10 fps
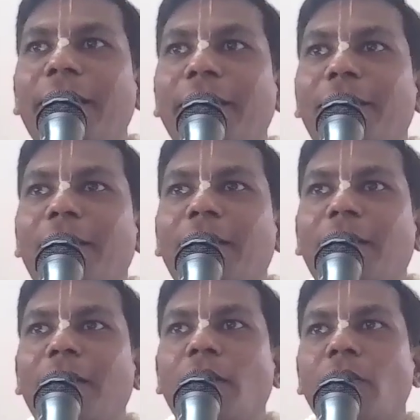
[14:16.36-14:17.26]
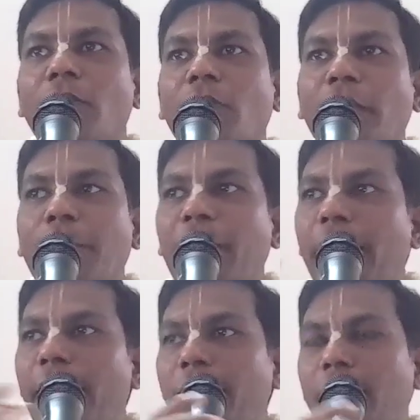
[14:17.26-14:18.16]
Right? So that
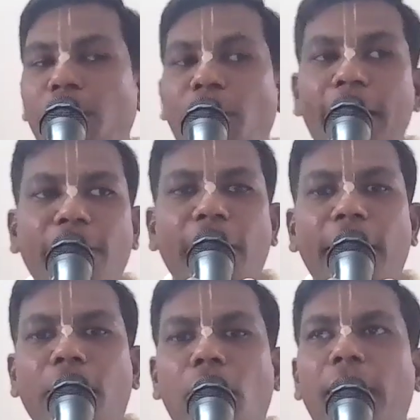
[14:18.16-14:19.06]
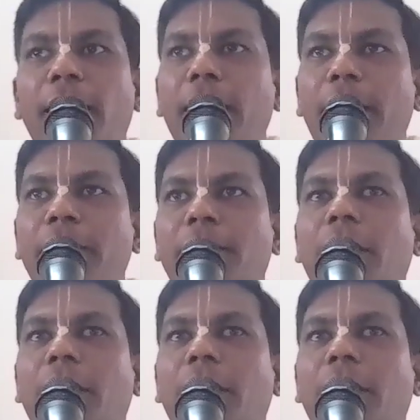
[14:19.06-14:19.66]
means why we need to lead